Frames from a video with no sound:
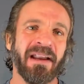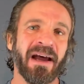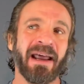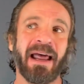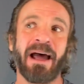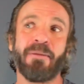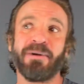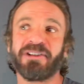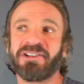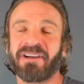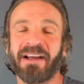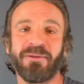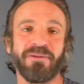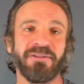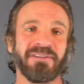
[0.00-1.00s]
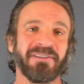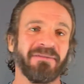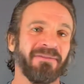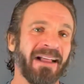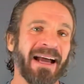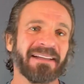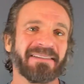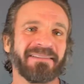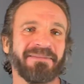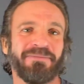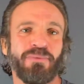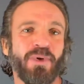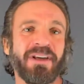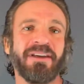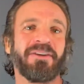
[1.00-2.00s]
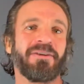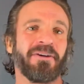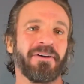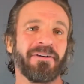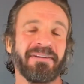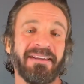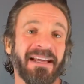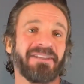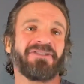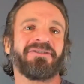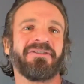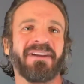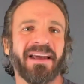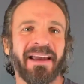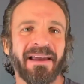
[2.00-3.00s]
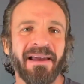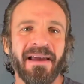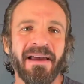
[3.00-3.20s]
Not how much did I lose last week or yesterday.